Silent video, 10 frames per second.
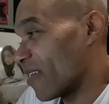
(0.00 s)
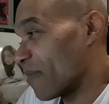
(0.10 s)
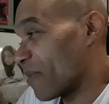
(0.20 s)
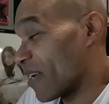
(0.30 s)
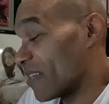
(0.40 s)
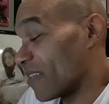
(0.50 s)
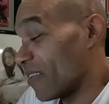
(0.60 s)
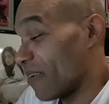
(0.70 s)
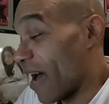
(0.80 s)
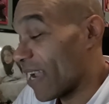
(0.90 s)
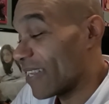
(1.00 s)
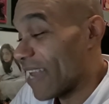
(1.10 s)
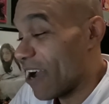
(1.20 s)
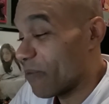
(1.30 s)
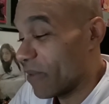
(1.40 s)
because locking
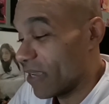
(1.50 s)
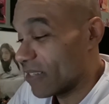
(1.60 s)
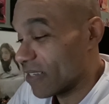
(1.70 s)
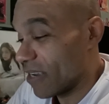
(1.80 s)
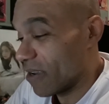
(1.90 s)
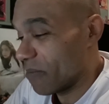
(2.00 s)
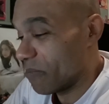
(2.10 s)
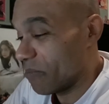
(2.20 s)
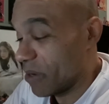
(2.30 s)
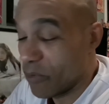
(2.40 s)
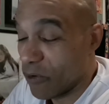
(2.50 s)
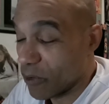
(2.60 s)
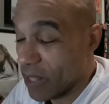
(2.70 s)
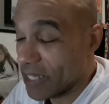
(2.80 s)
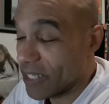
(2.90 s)
down means people are
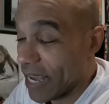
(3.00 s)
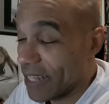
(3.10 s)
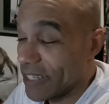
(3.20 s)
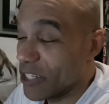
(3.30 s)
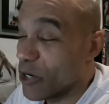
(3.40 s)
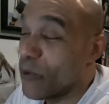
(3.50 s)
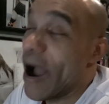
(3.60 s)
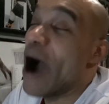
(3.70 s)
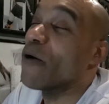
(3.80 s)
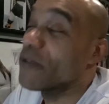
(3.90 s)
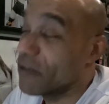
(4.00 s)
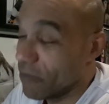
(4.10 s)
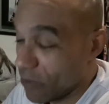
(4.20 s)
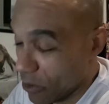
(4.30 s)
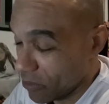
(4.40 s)
less likely to go out to
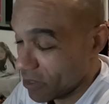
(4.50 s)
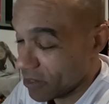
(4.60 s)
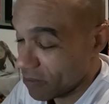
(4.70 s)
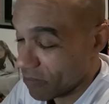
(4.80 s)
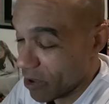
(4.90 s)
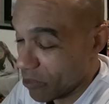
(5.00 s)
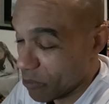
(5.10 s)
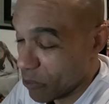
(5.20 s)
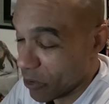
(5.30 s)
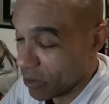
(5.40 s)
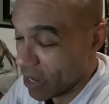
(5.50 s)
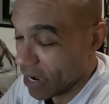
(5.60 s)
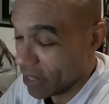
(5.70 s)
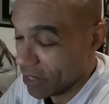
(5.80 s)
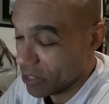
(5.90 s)
vote and they're more
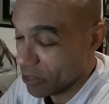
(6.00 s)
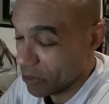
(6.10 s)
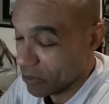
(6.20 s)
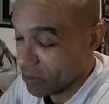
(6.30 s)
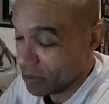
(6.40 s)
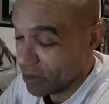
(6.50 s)
likely to